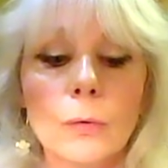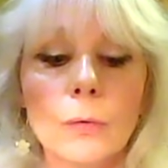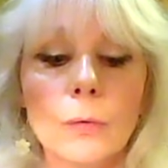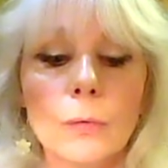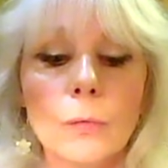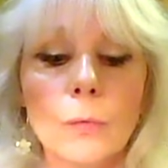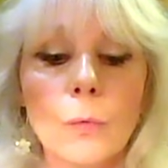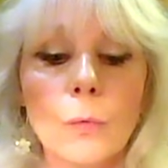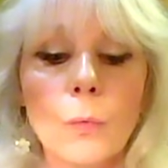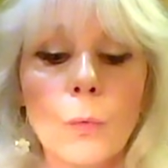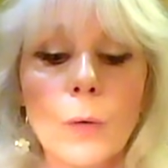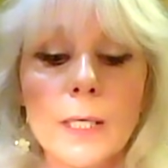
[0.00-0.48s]

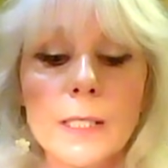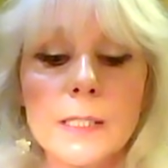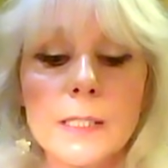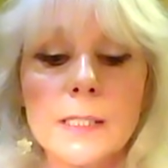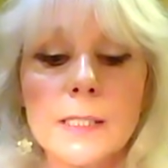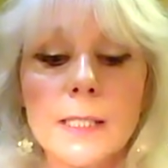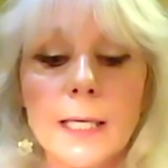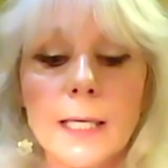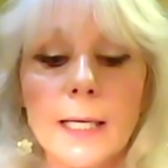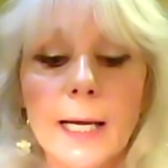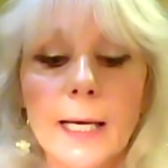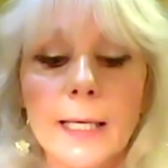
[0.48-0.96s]
was
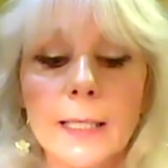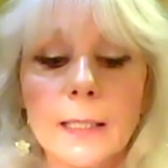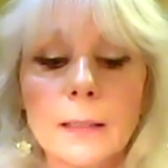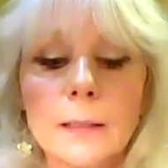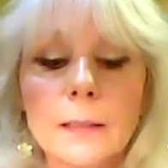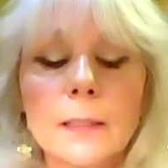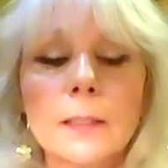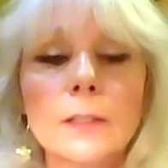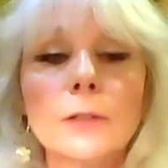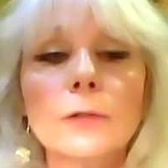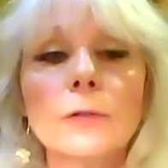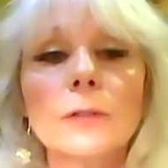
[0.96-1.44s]
that I
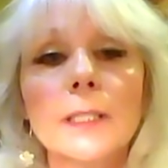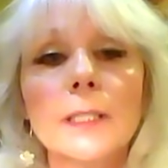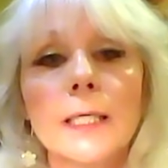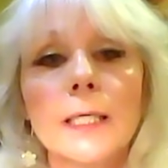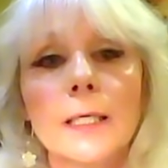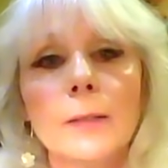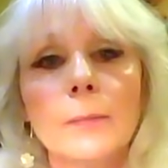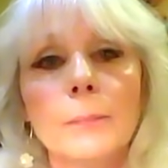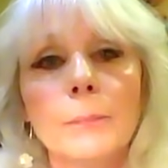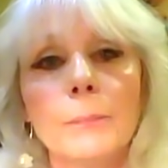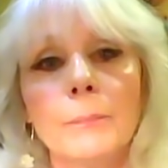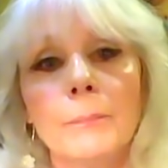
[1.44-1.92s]

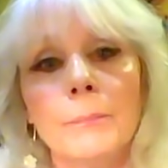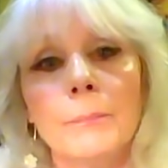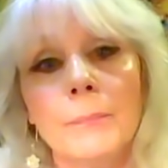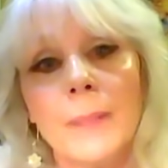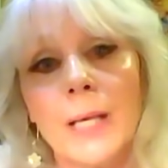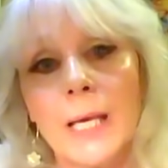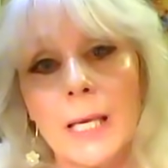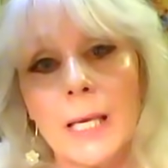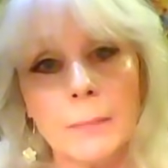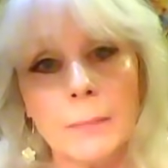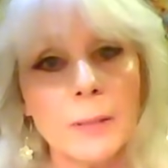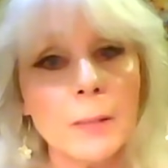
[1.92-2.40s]
literally,
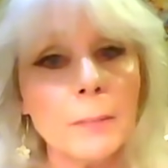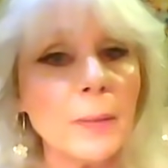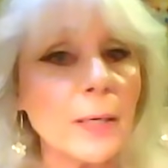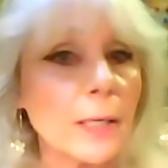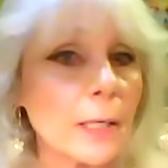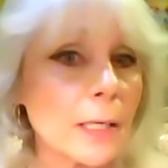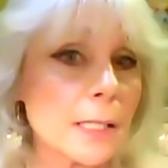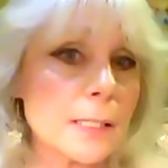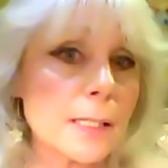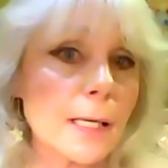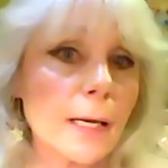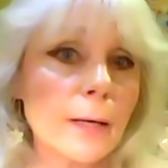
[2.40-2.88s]
maybe
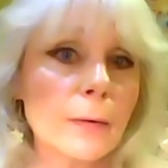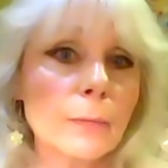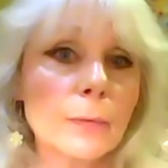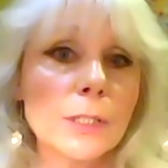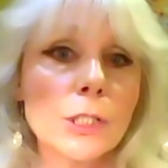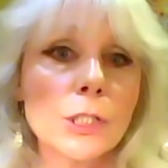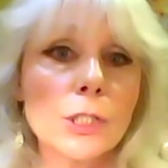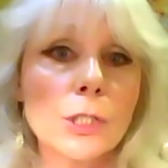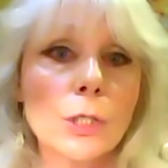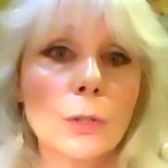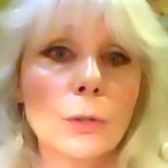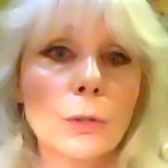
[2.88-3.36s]
because I
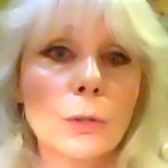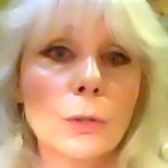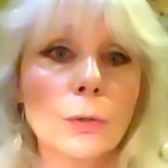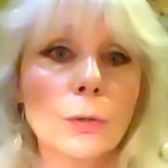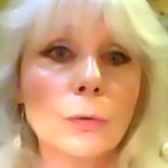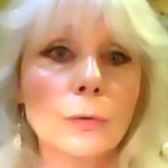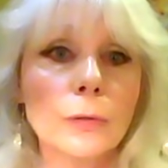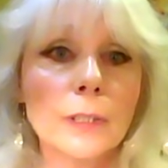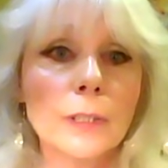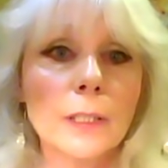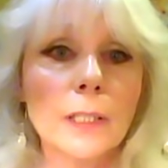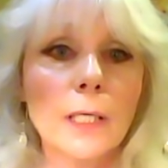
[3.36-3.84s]
was so
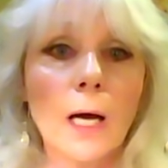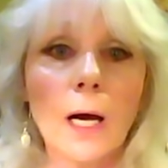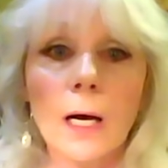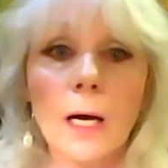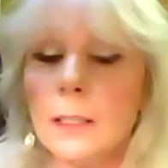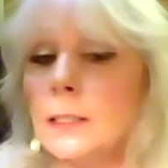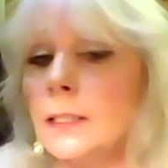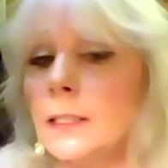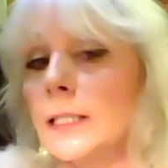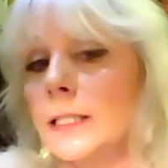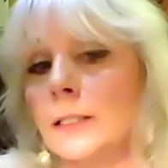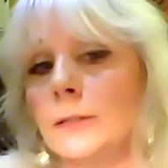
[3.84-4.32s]

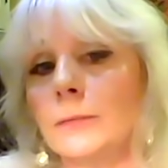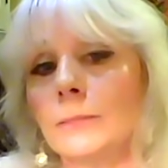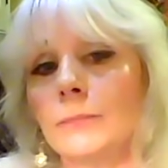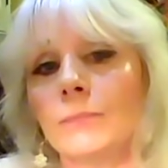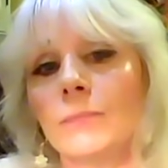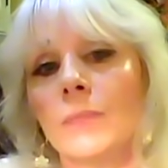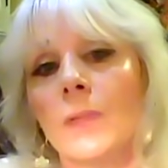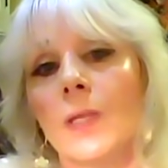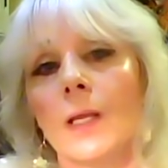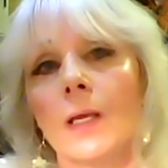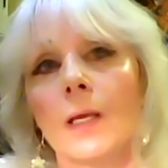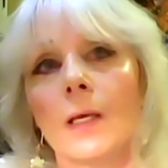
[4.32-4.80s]
young
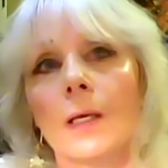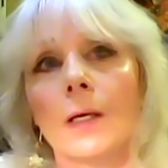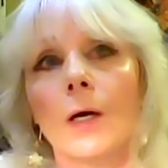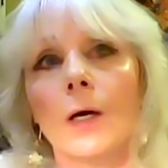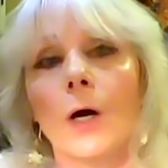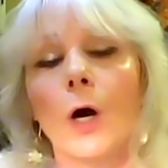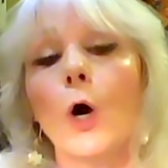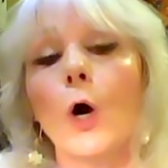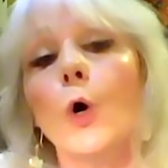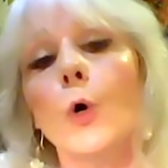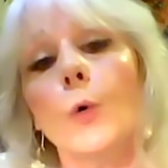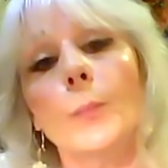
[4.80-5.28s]
and
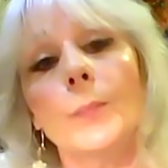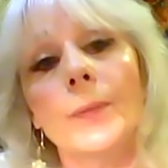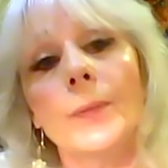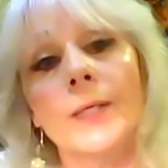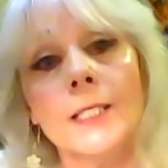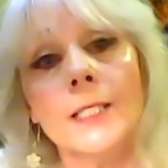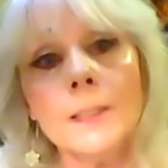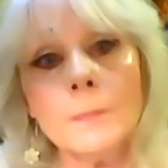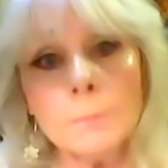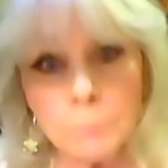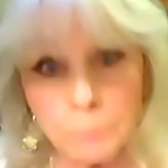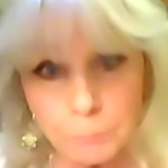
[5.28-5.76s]
open,